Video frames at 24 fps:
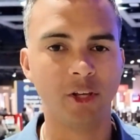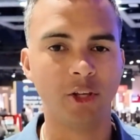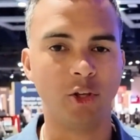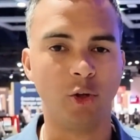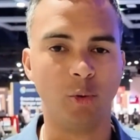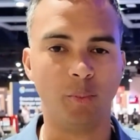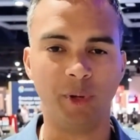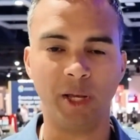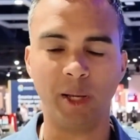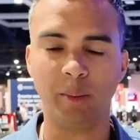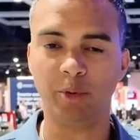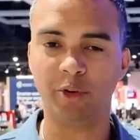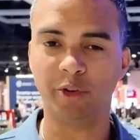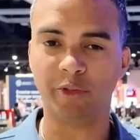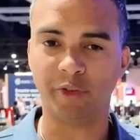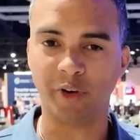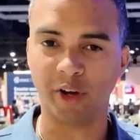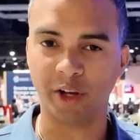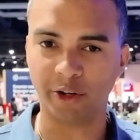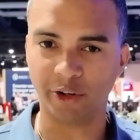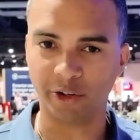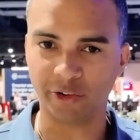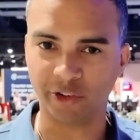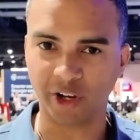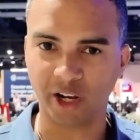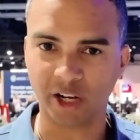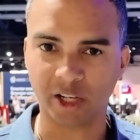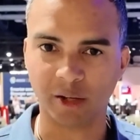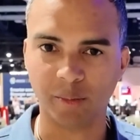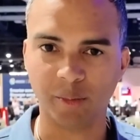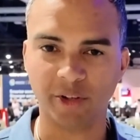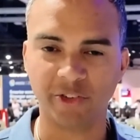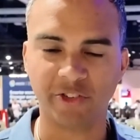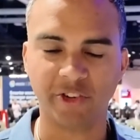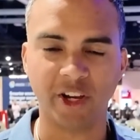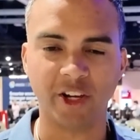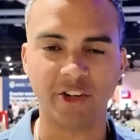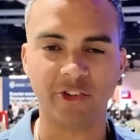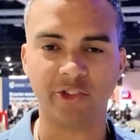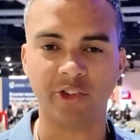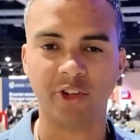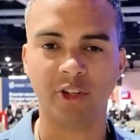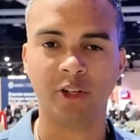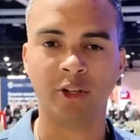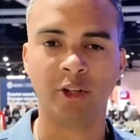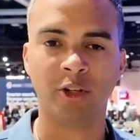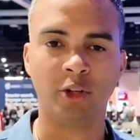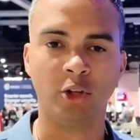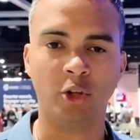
you'll be able to find our documentation.